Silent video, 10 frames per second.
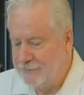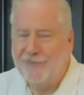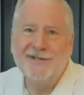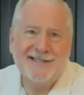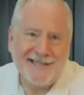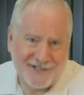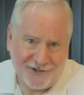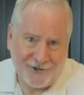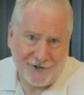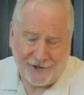
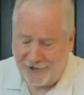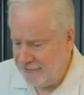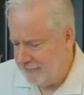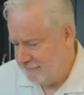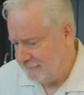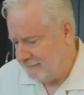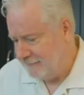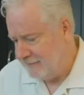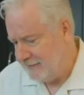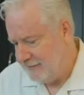precision cooker,
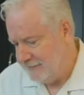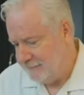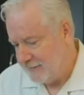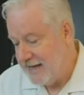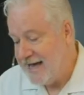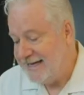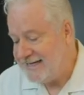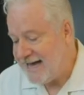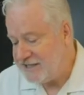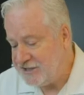
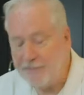attach